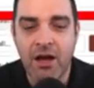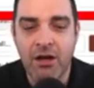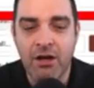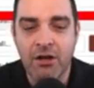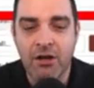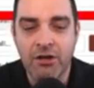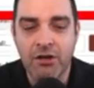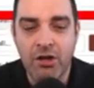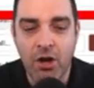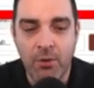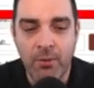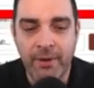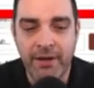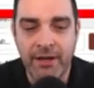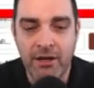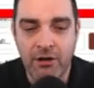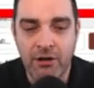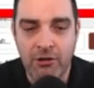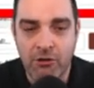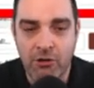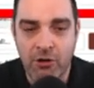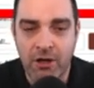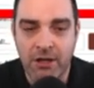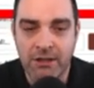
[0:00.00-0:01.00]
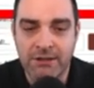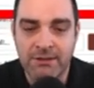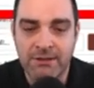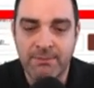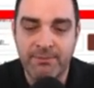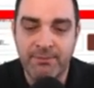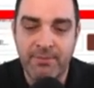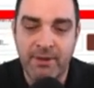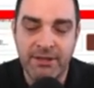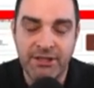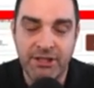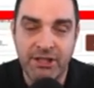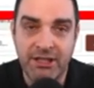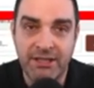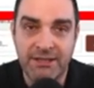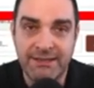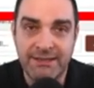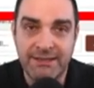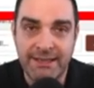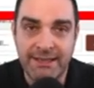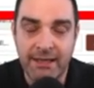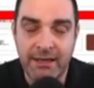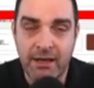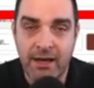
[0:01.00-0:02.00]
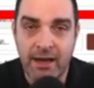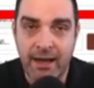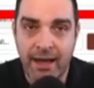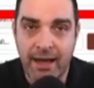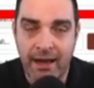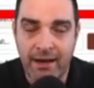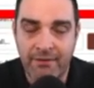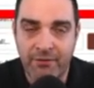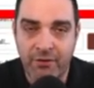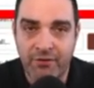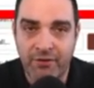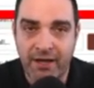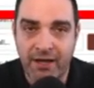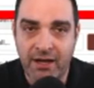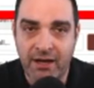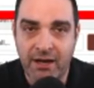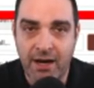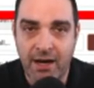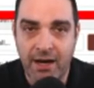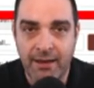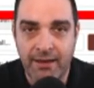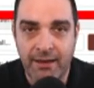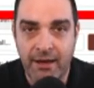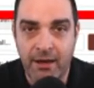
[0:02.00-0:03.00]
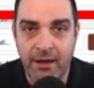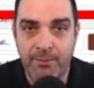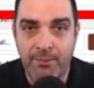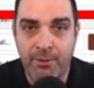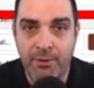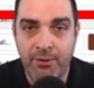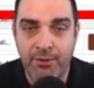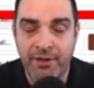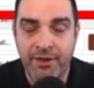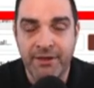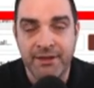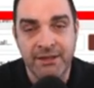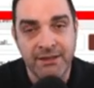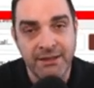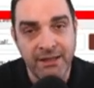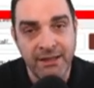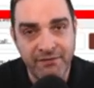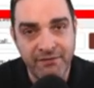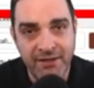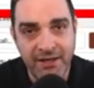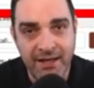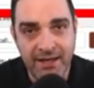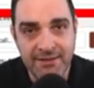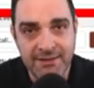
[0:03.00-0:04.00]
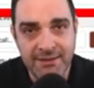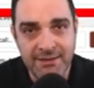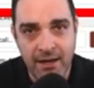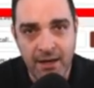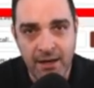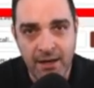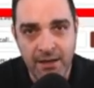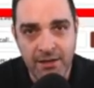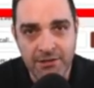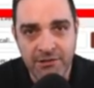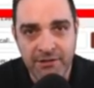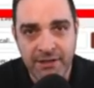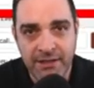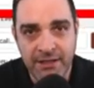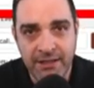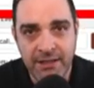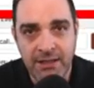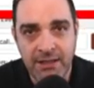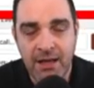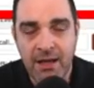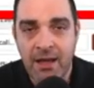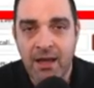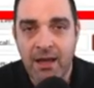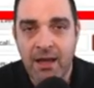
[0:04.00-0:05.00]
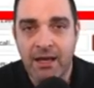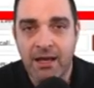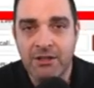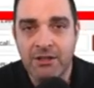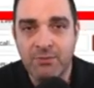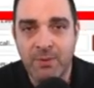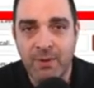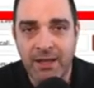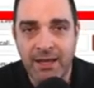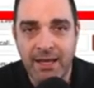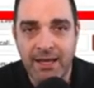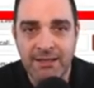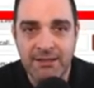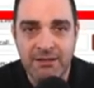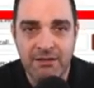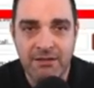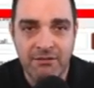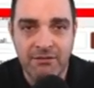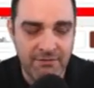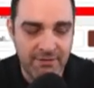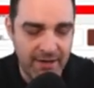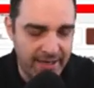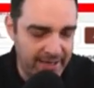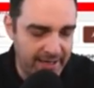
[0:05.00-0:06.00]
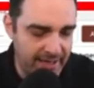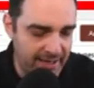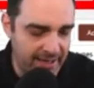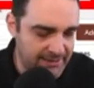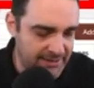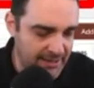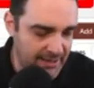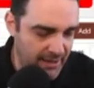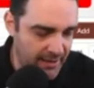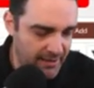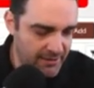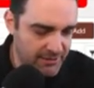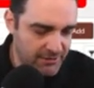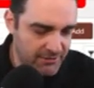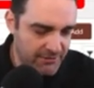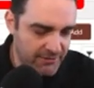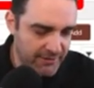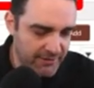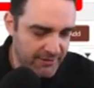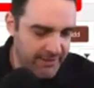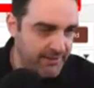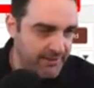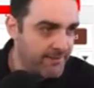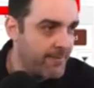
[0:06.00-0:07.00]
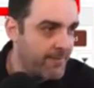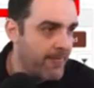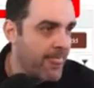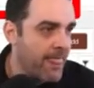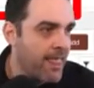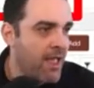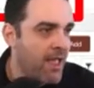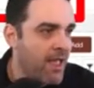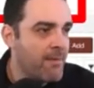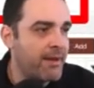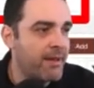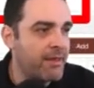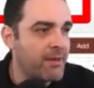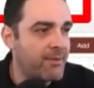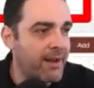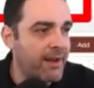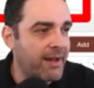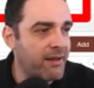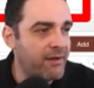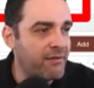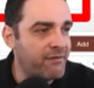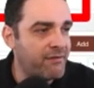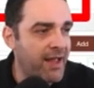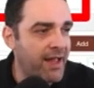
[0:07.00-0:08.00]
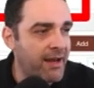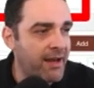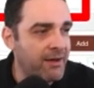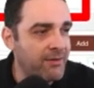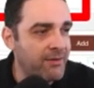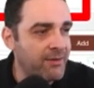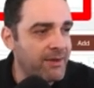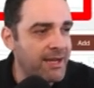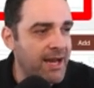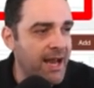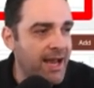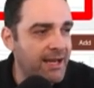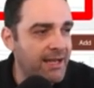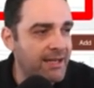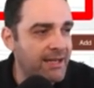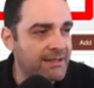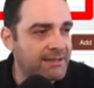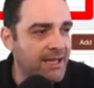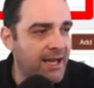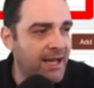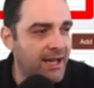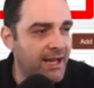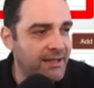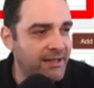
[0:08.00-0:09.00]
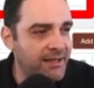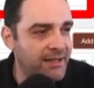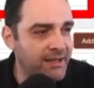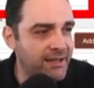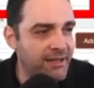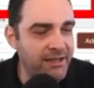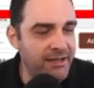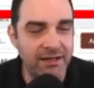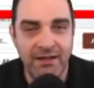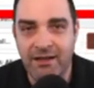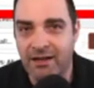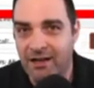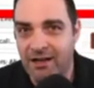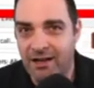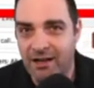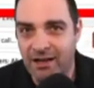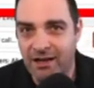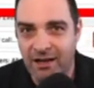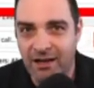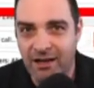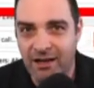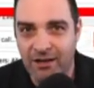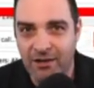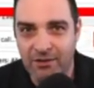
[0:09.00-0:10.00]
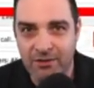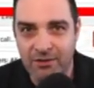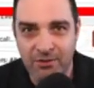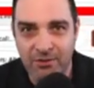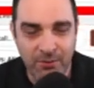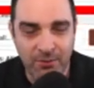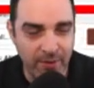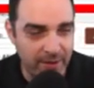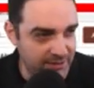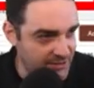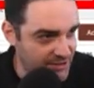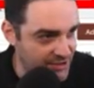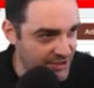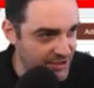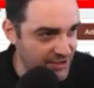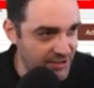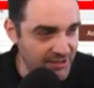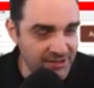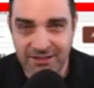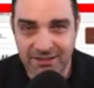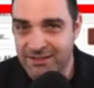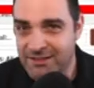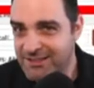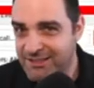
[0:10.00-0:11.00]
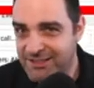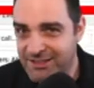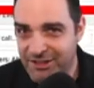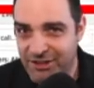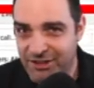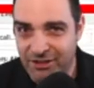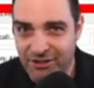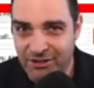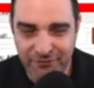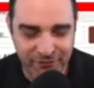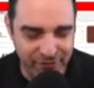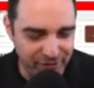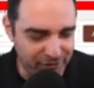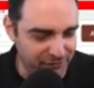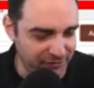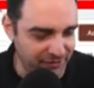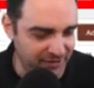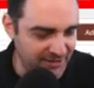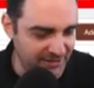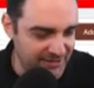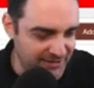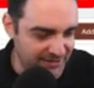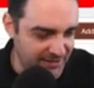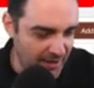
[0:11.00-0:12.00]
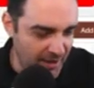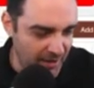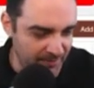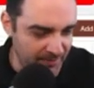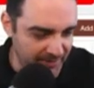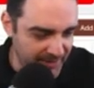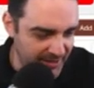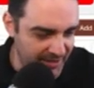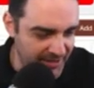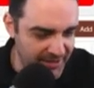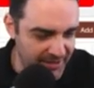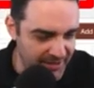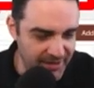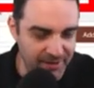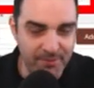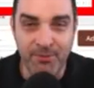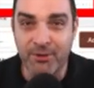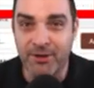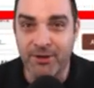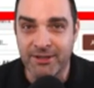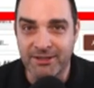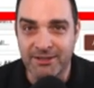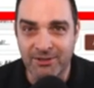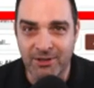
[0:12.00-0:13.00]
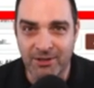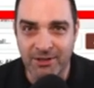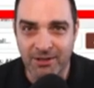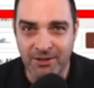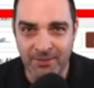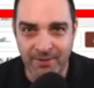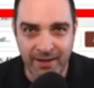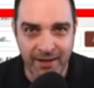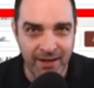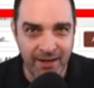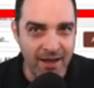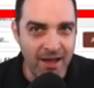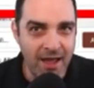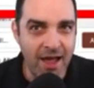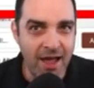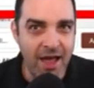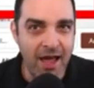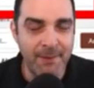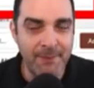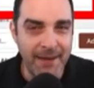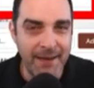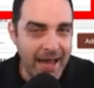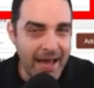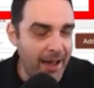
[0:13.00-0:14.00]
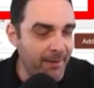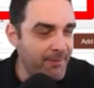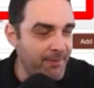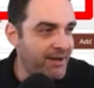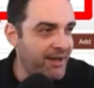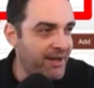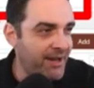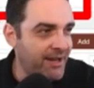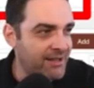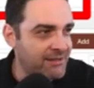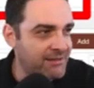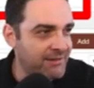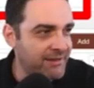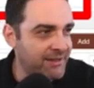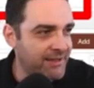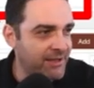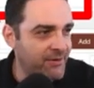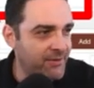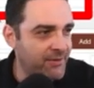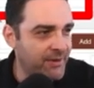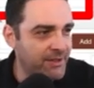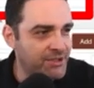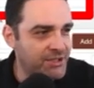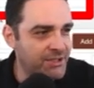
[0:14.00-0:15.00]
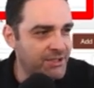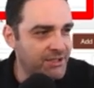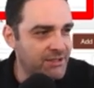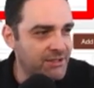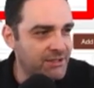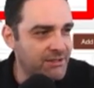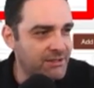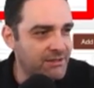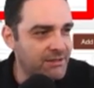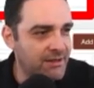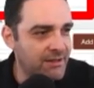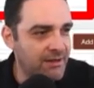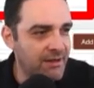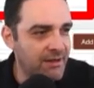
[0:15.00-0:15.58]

going across. But you can see I have over here highlighted both on the left-hand side of the screen as well as the right-hand side of the screen. By the way, if anyone has any questions, you can feel free to stop me at any point along the way. I'd be happy to answer any questions